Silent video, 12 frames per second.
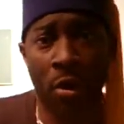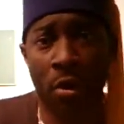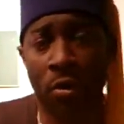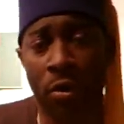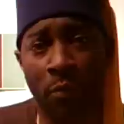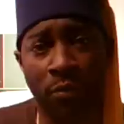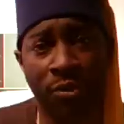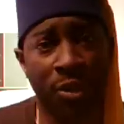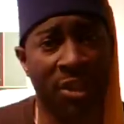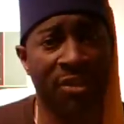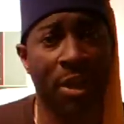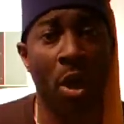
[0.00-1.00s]
or
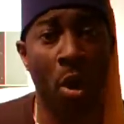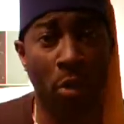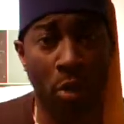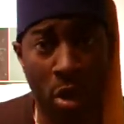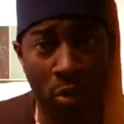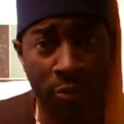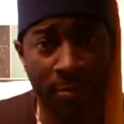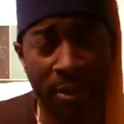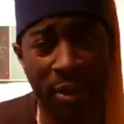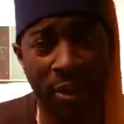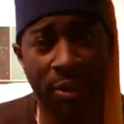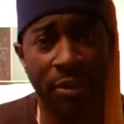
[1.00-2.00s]
should I say Holocaust,
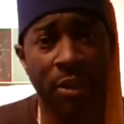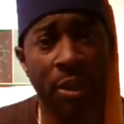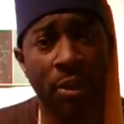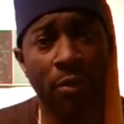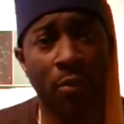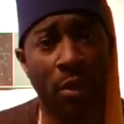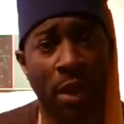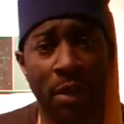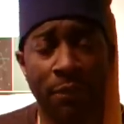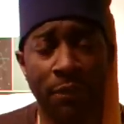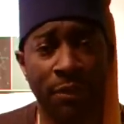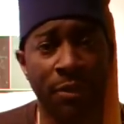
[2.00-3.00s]
because, you know, a lot
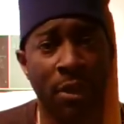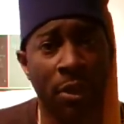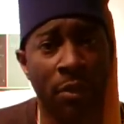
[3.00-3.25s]
of us